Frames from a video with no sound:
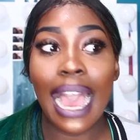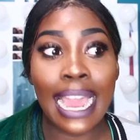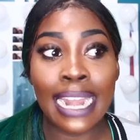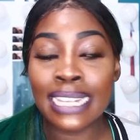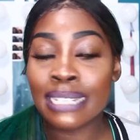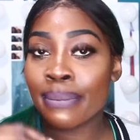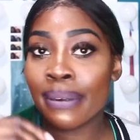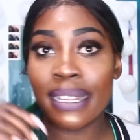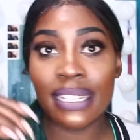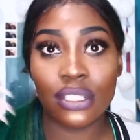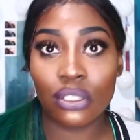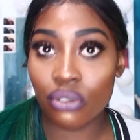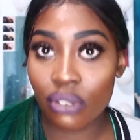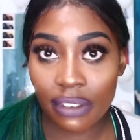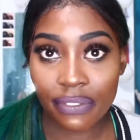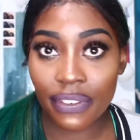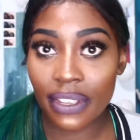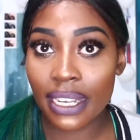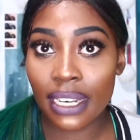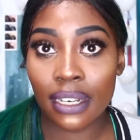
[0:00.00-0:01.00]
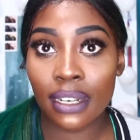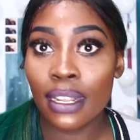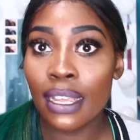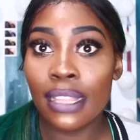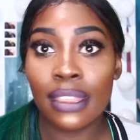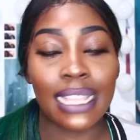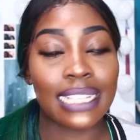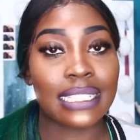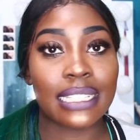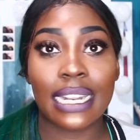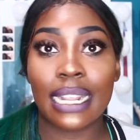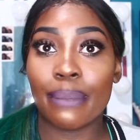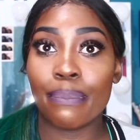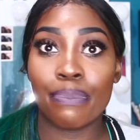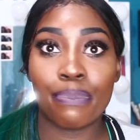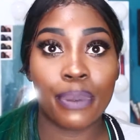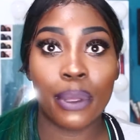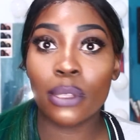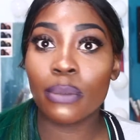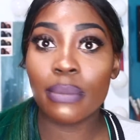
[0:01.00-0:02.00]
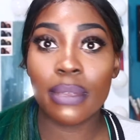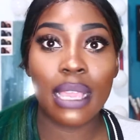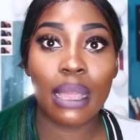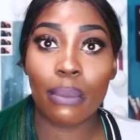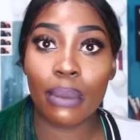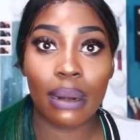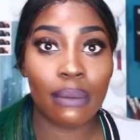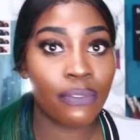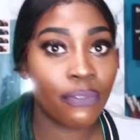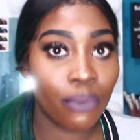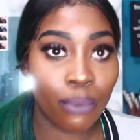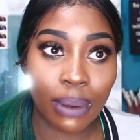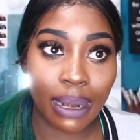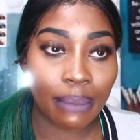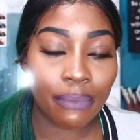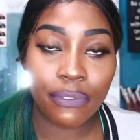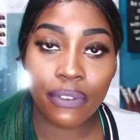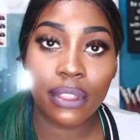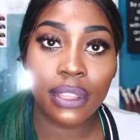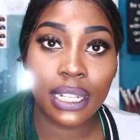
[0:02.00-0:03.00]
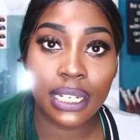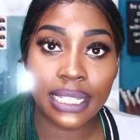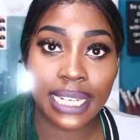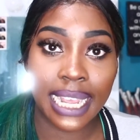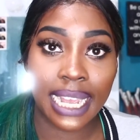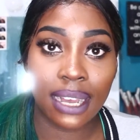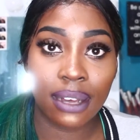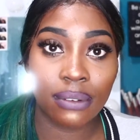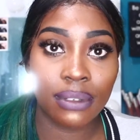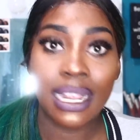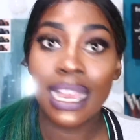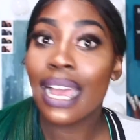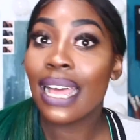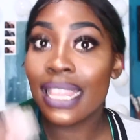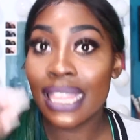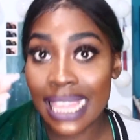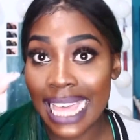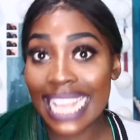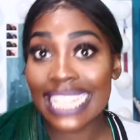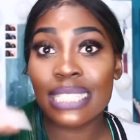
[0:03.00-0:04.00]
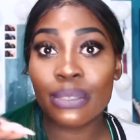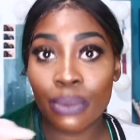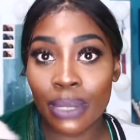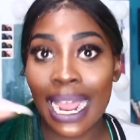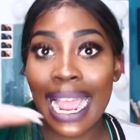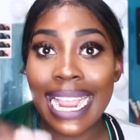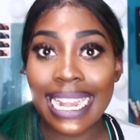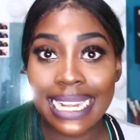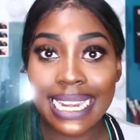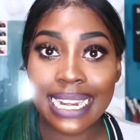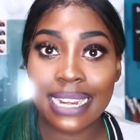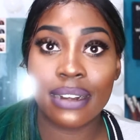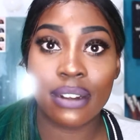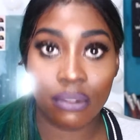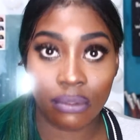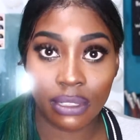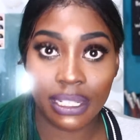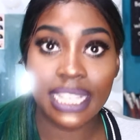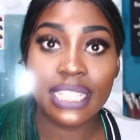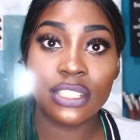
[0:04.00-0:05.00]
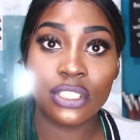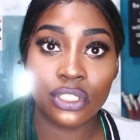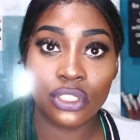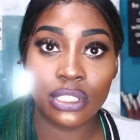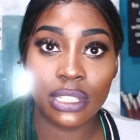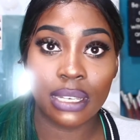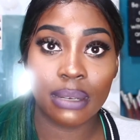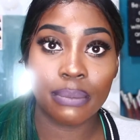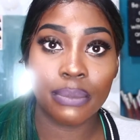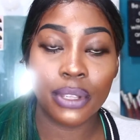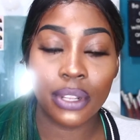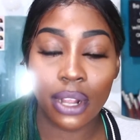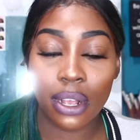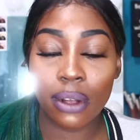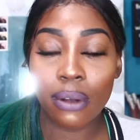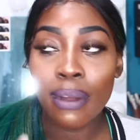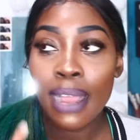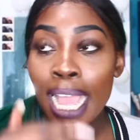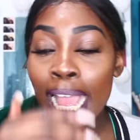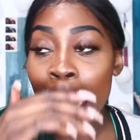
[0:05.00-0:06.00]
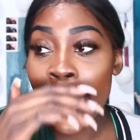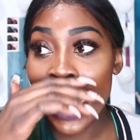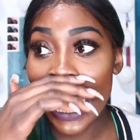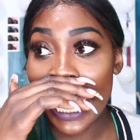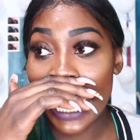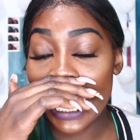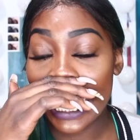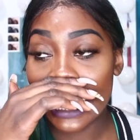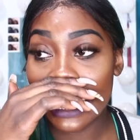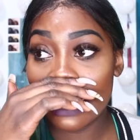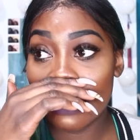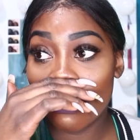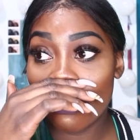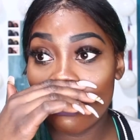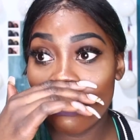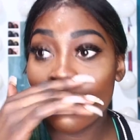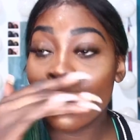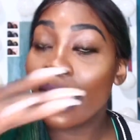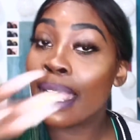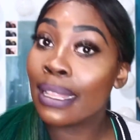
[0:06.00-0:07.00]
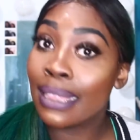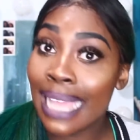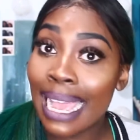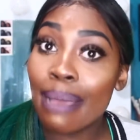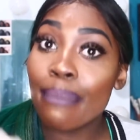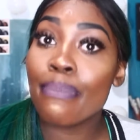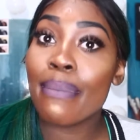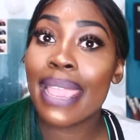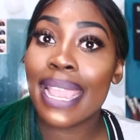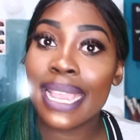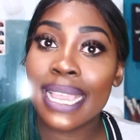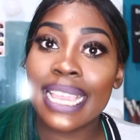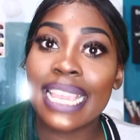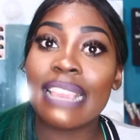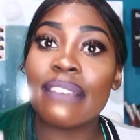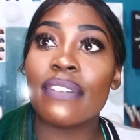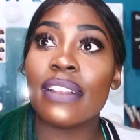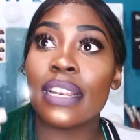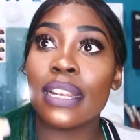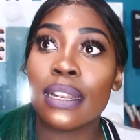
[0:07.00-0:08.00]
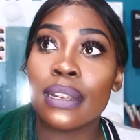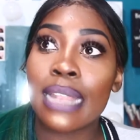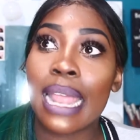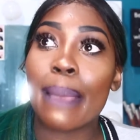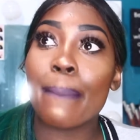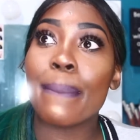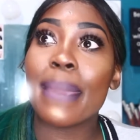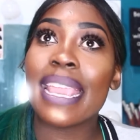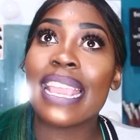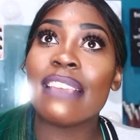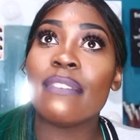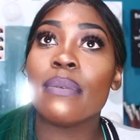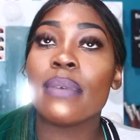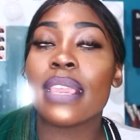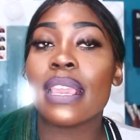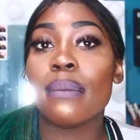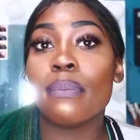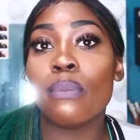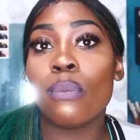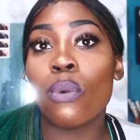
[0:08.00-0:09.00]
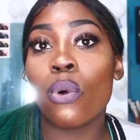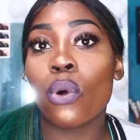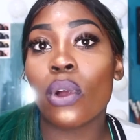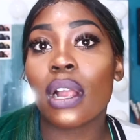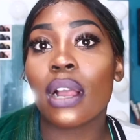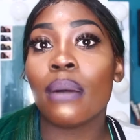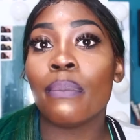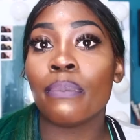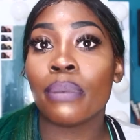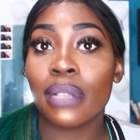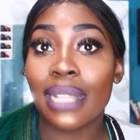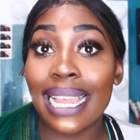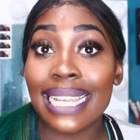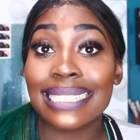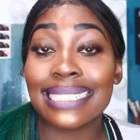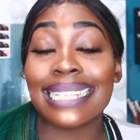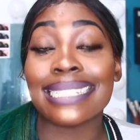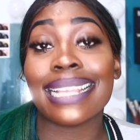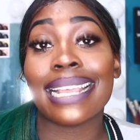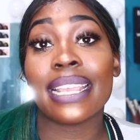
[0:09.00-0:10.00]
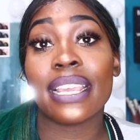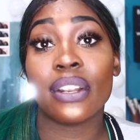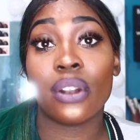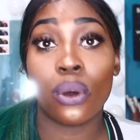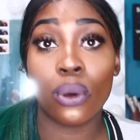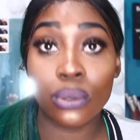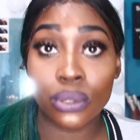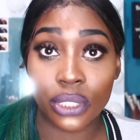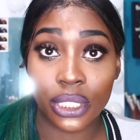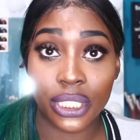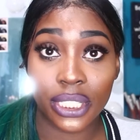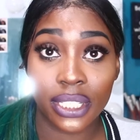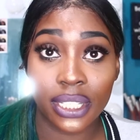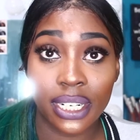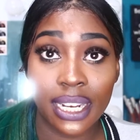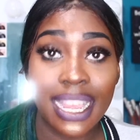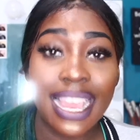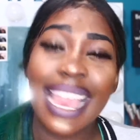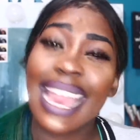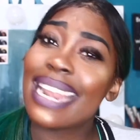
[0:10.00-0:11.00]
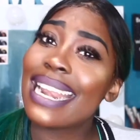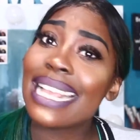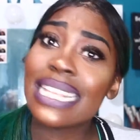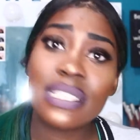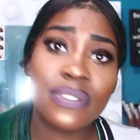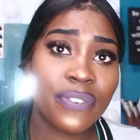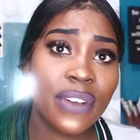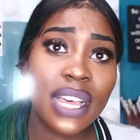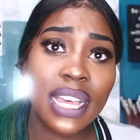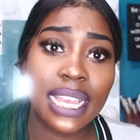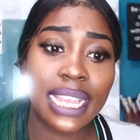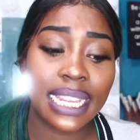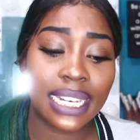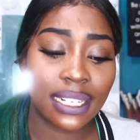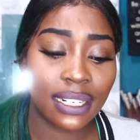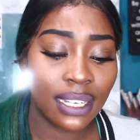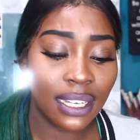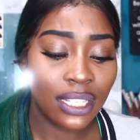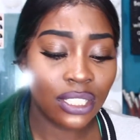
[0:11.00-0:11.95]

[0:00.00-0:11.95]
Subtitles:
I need someone that's driven, that's gonna build me up when I'm feeling down. That's what I need in a relationship, And that may even get more complex as I get older, and that's fine.